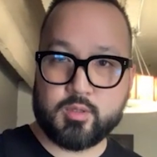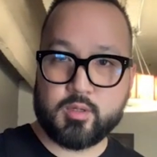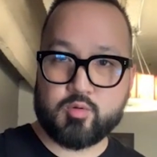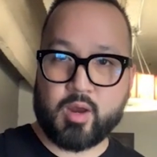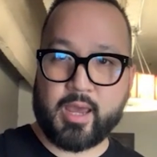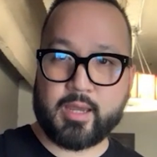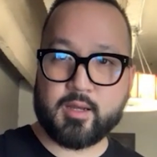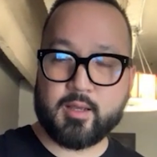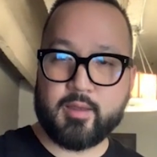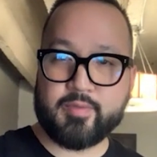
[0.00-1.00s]
right?
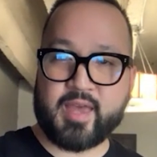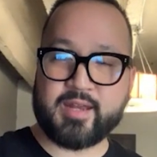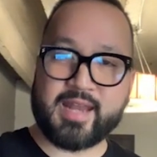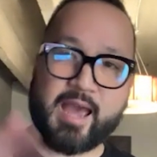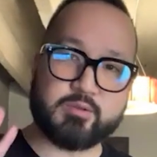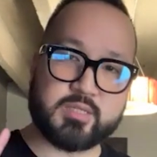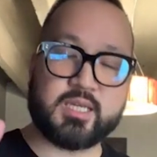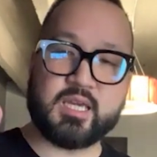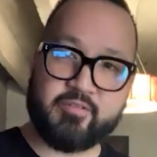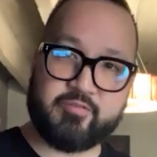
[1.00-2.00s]
That now is a
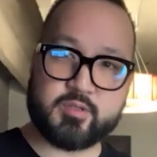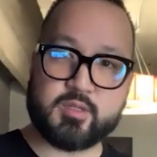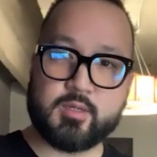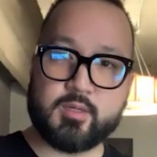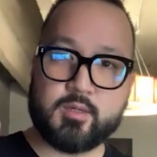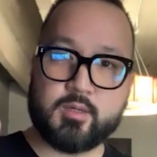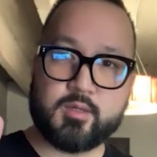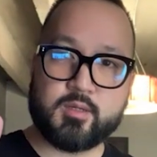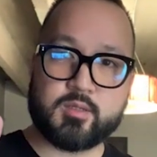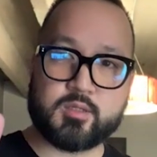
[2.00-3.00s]
gift
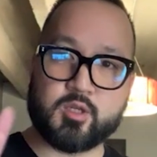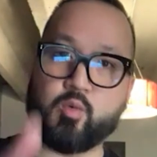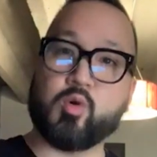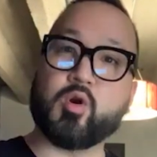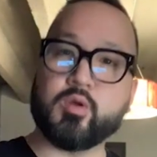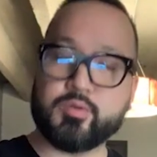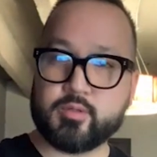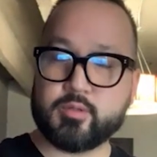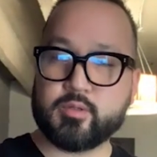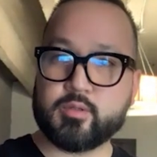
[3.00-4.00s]
to the world.
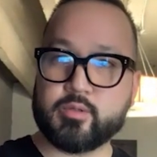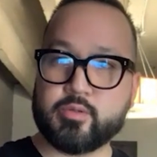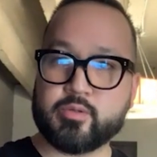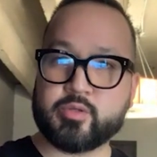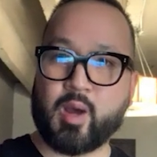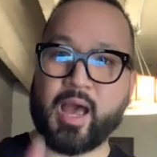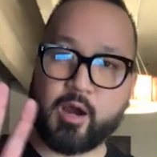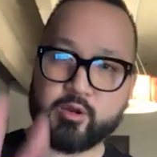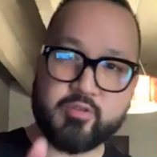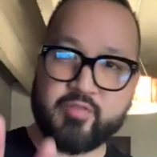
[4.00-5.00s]
So
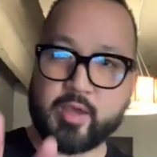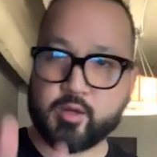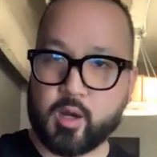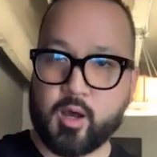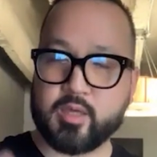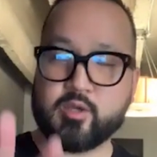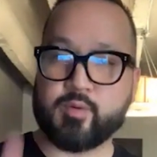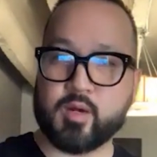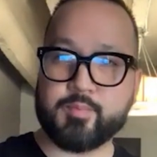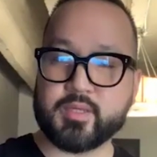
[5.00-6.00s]
how do you find your calling, your
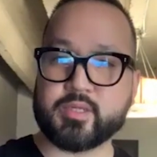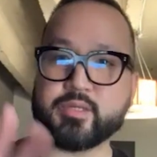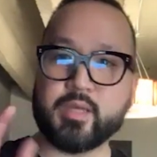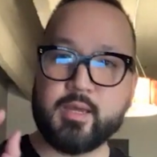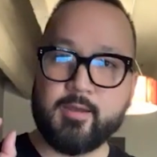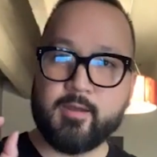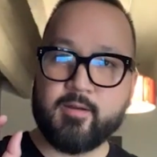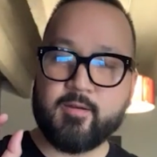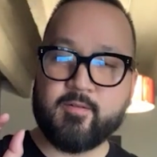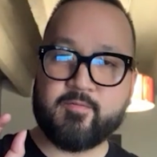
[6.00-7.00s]
purpose? Is
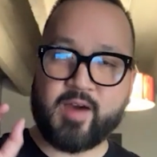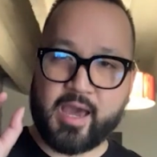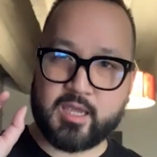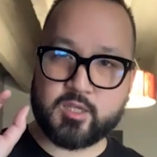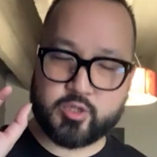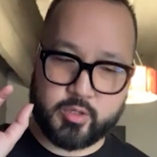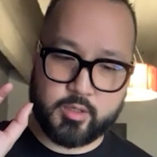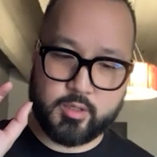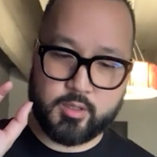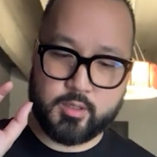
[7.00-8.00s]
find
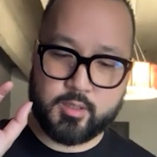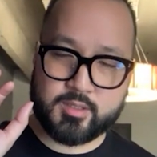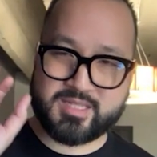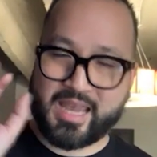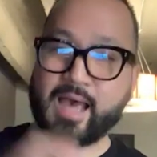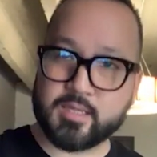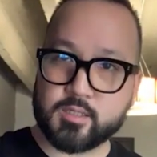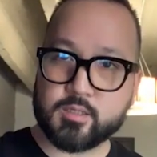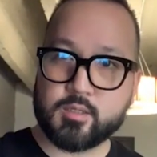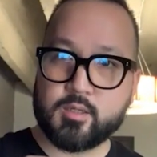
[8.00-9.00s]
your
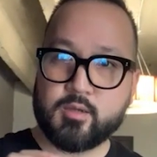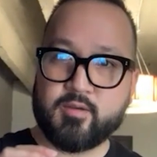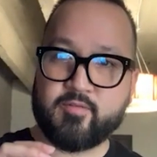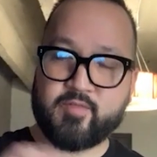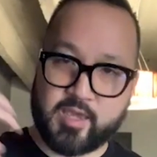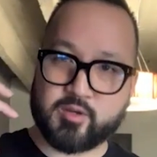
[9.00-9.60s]
talent, find your